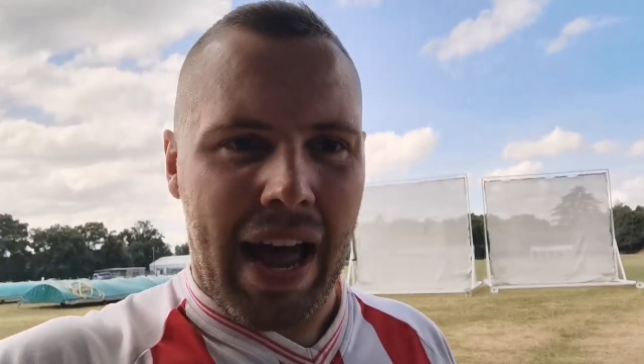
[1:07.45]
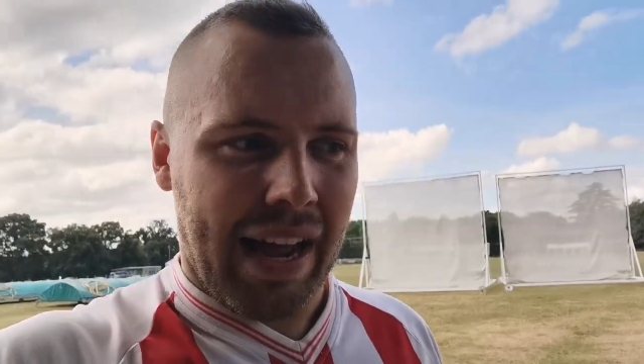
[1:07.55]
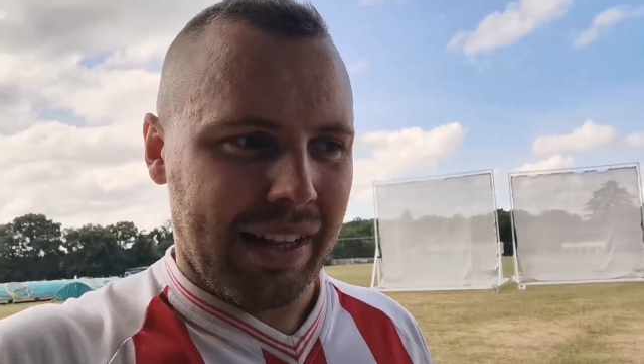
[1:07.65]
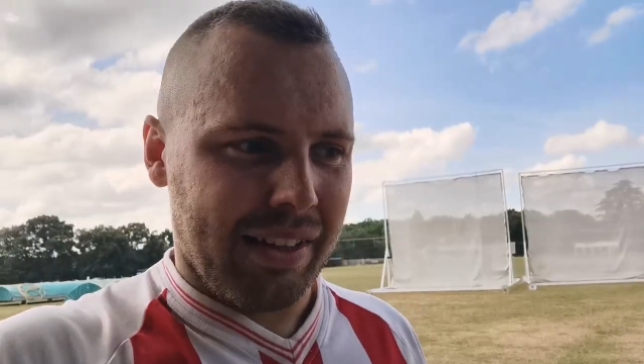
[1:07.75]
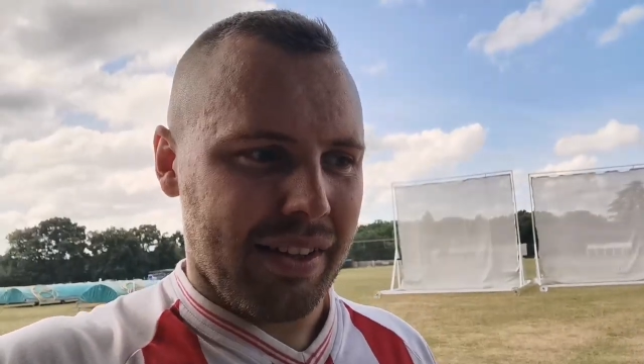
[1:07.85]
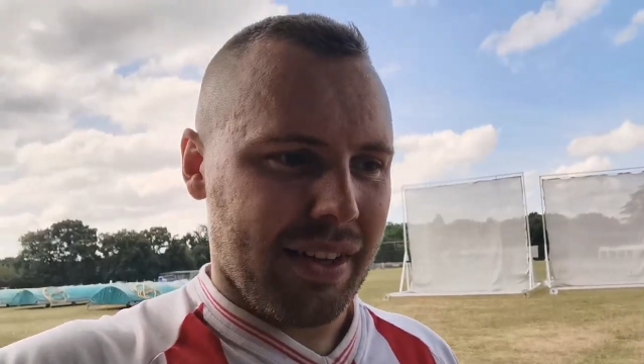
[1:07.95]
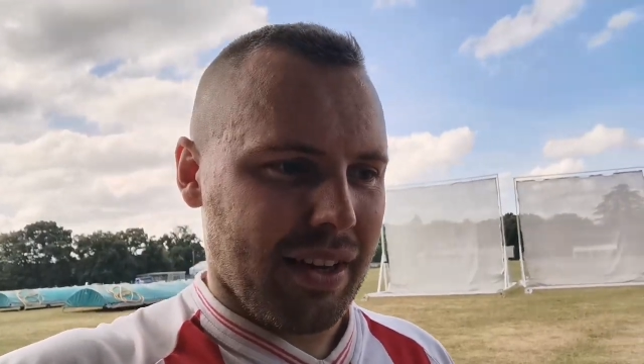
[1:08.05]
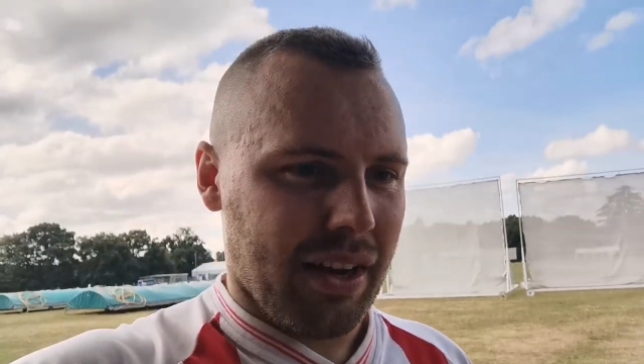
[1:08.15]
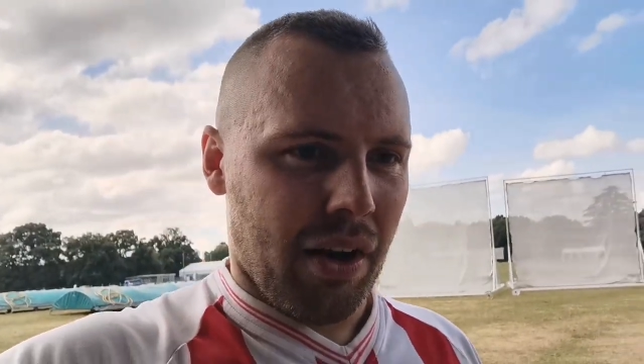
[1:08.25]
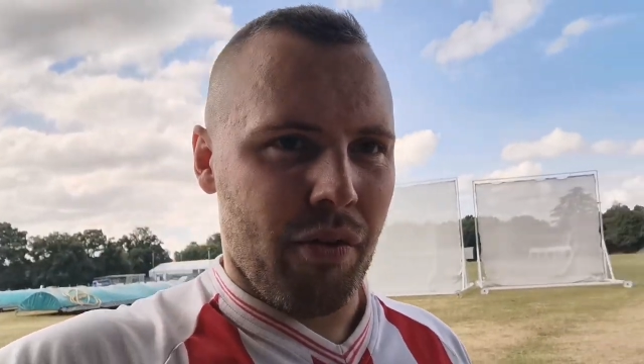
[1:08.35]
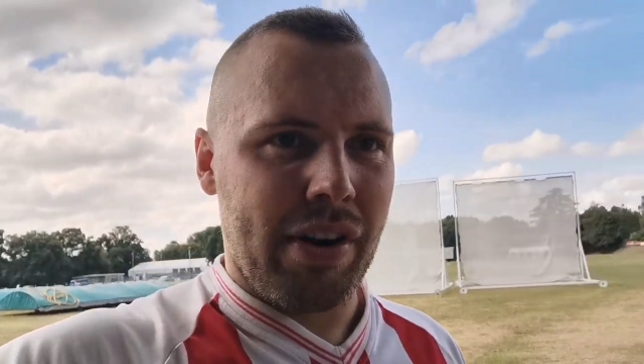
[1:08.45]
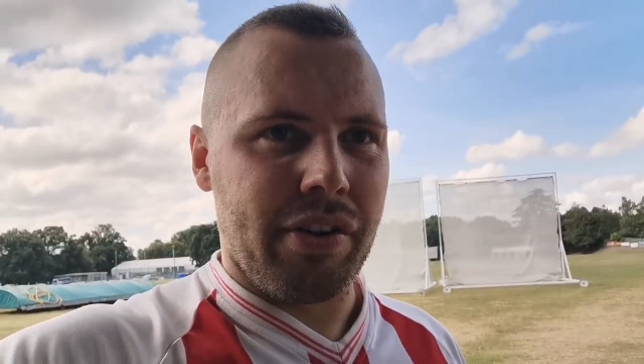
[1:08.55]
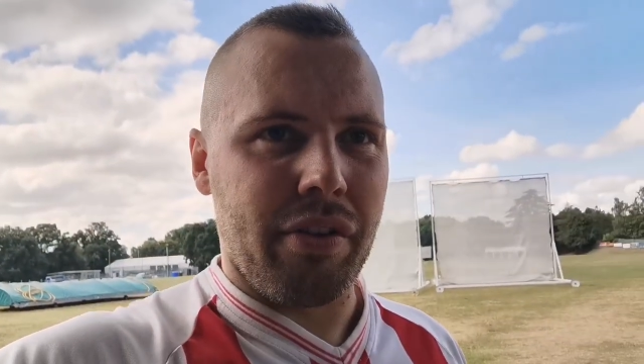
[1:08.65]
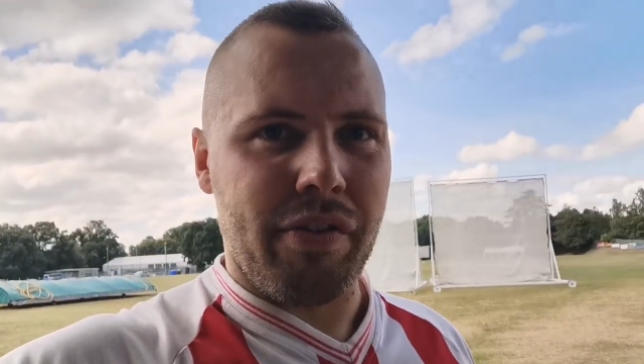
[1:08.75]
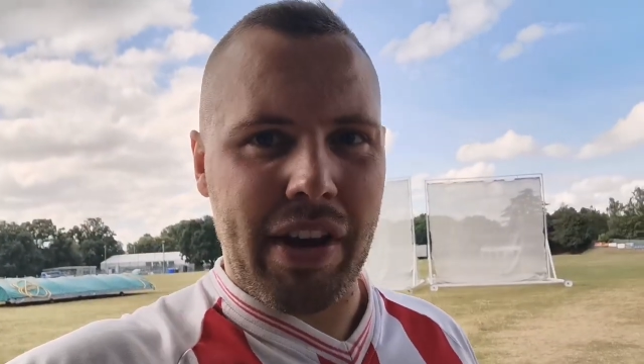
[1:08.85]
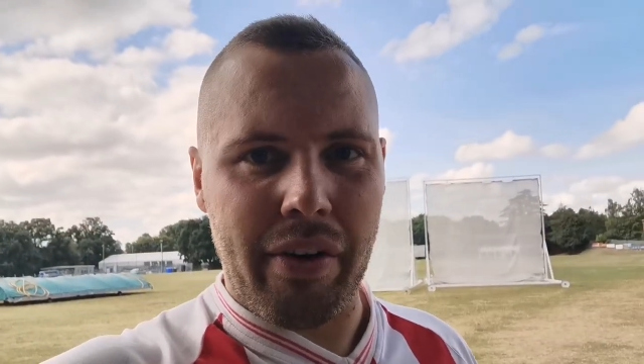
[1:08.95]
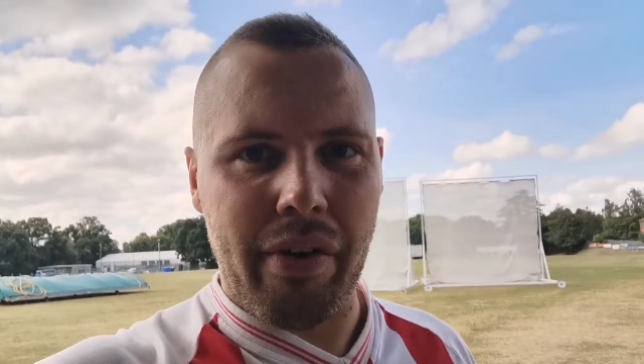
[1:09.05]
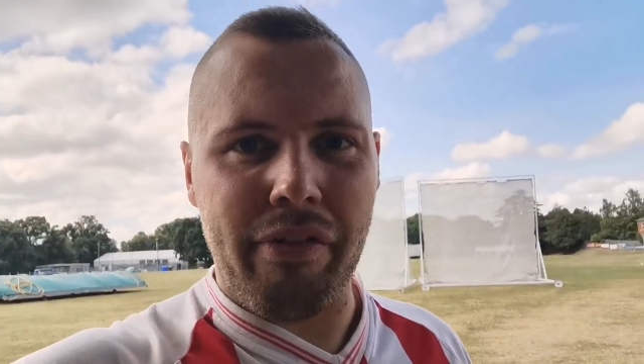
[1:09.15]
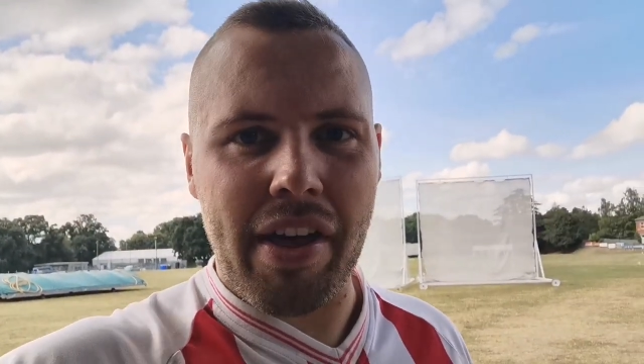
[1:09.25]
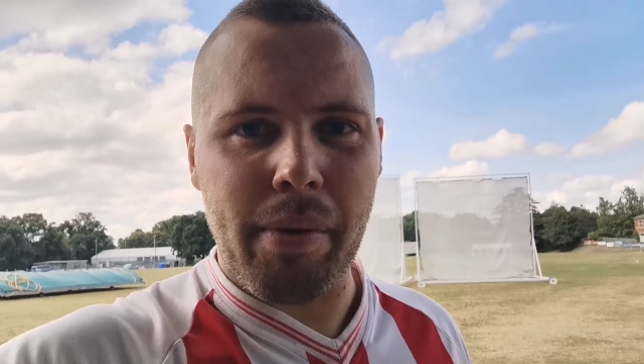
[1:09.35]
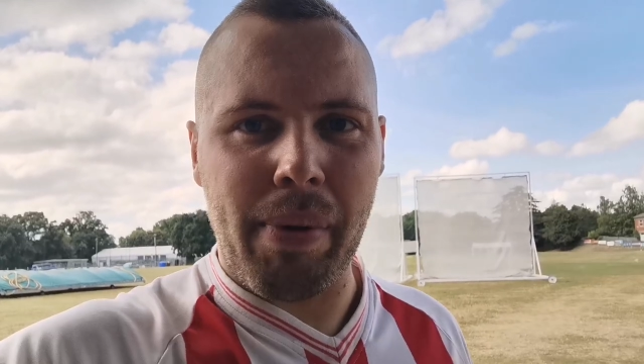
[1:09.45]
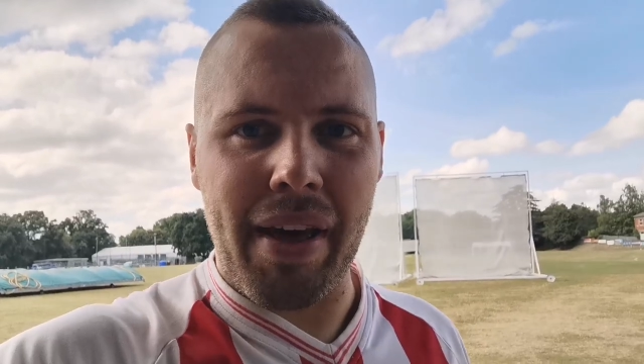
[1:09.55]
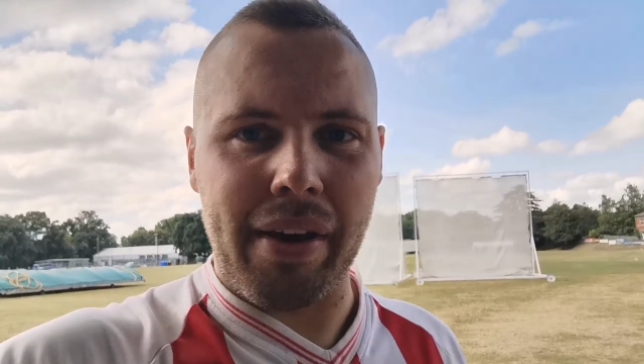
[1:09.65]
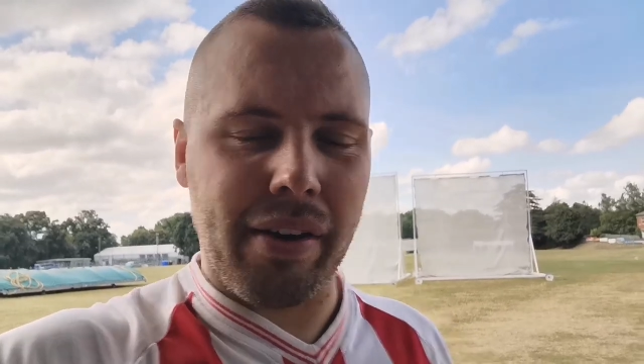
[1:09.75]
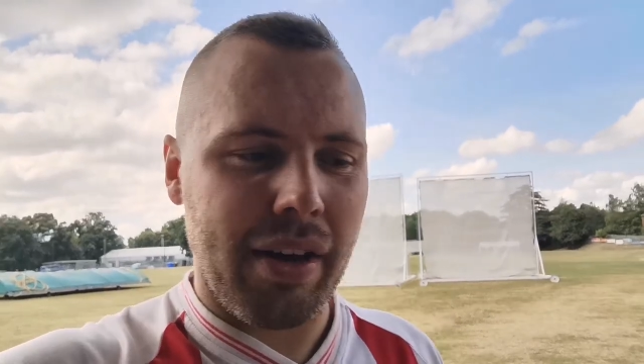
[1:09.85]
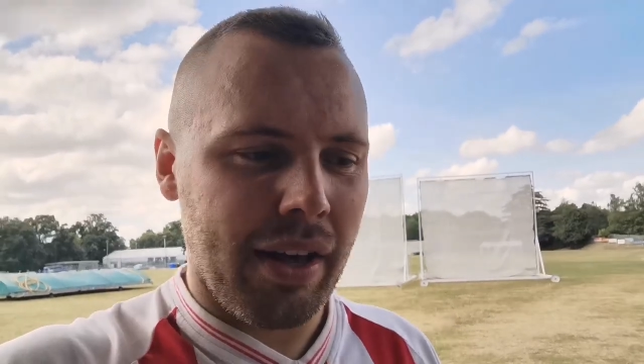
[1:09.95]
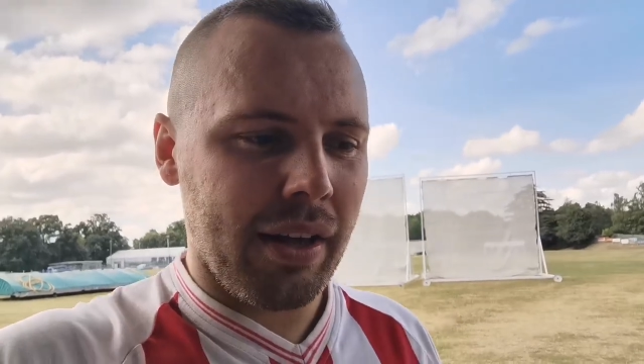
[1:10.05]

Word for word: And I really do think it will affect the player.